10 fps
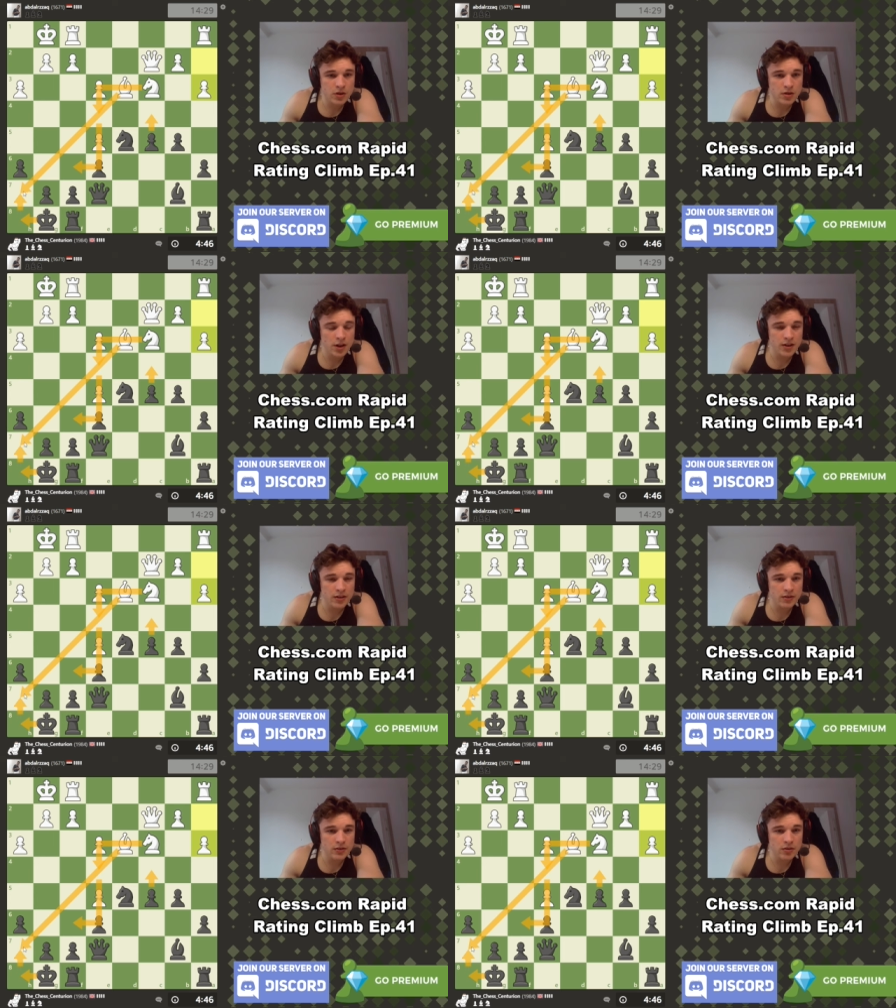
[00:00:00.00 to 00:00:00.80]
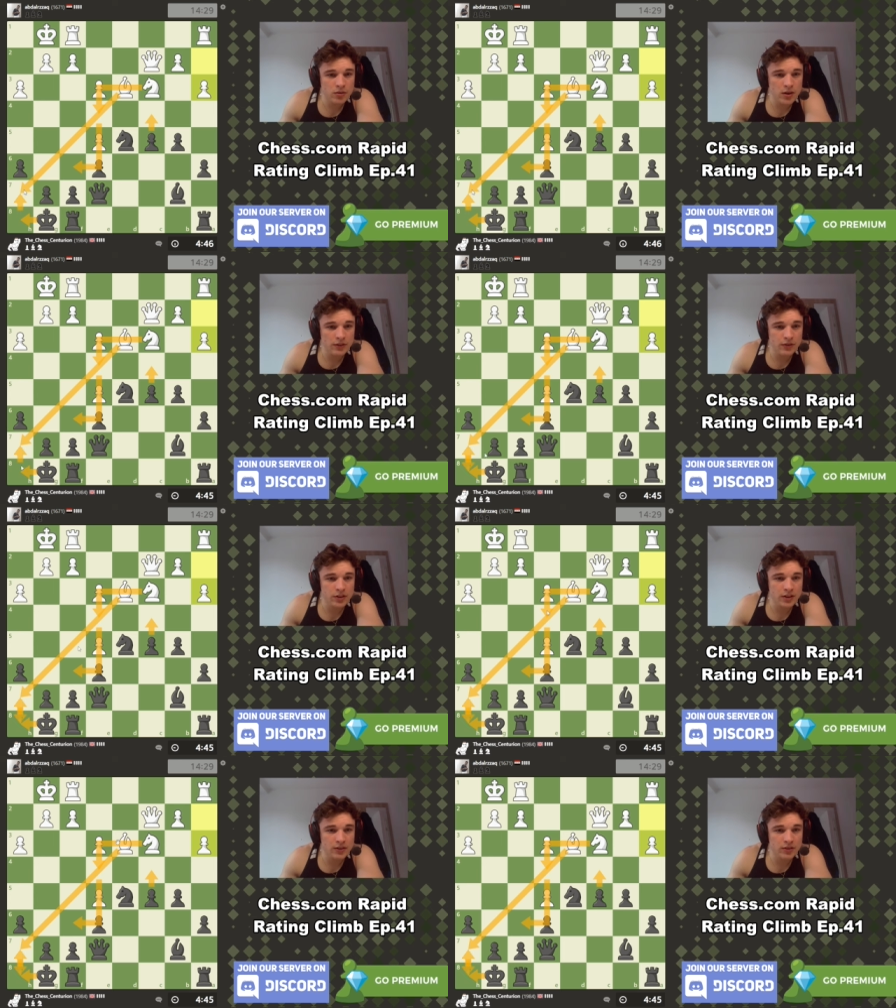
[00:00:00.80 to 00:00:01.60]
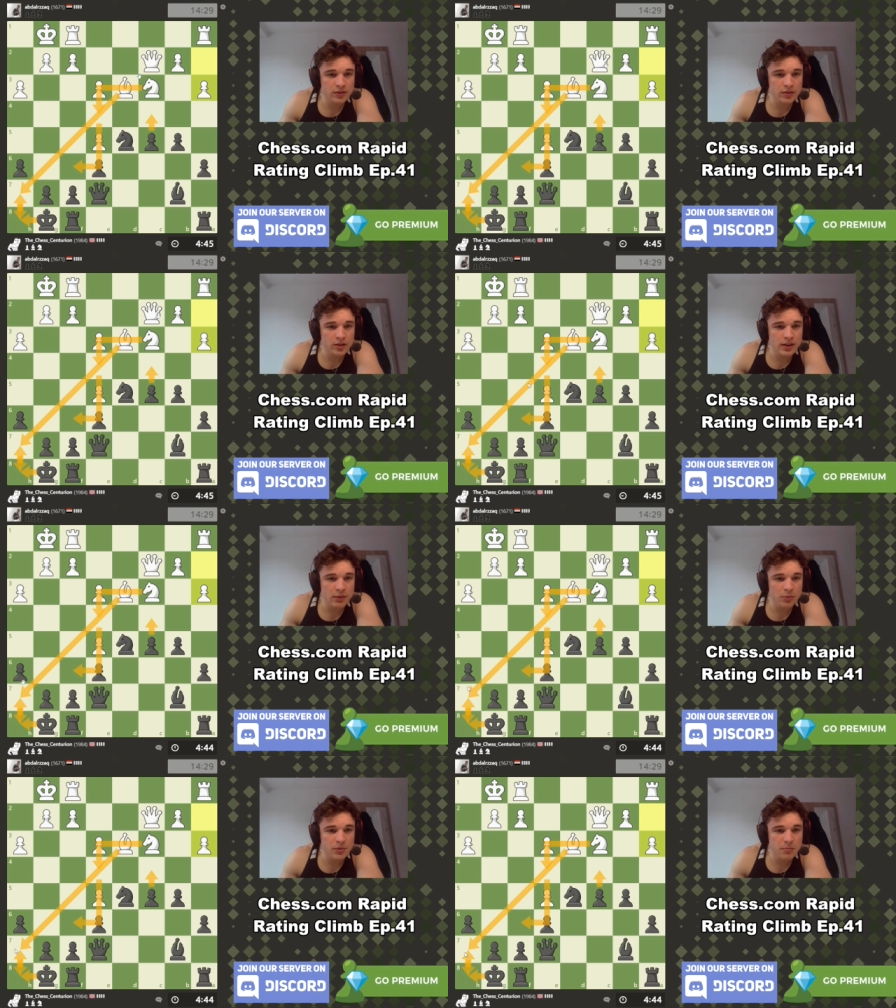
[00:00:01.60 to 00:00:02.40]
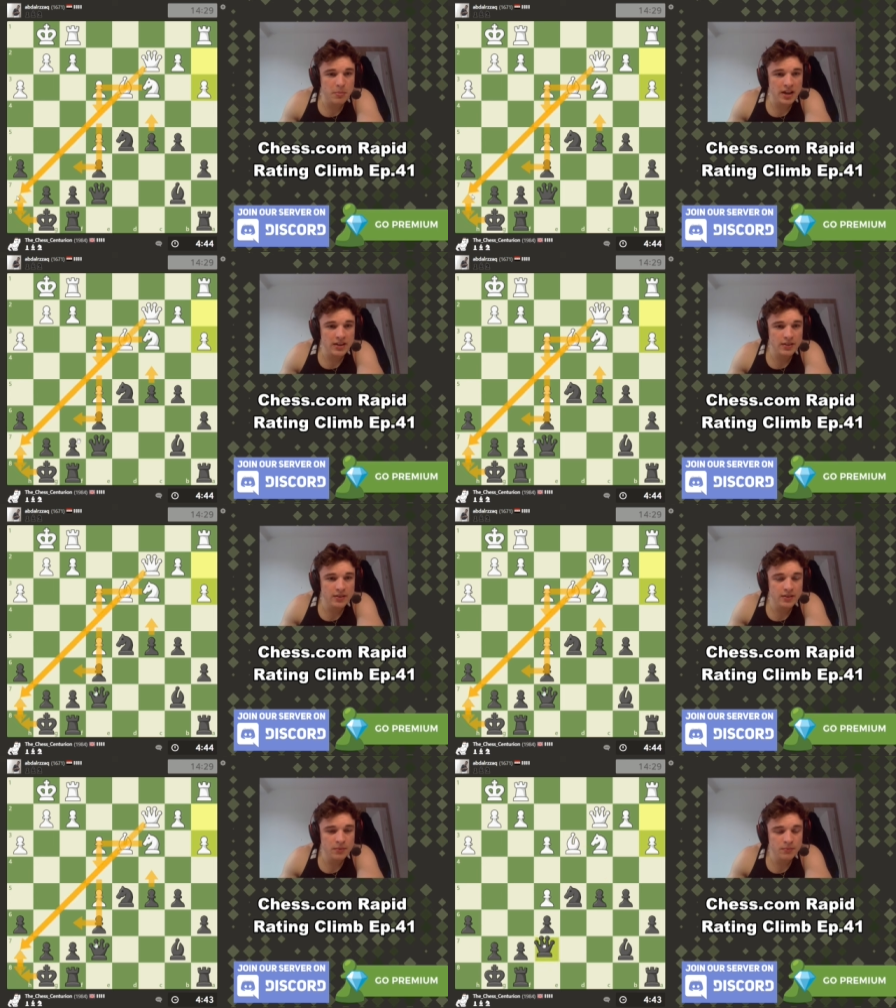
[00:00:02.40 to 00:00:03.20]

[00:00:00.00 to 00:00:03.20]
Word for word: Knight to f six, and that would be mate.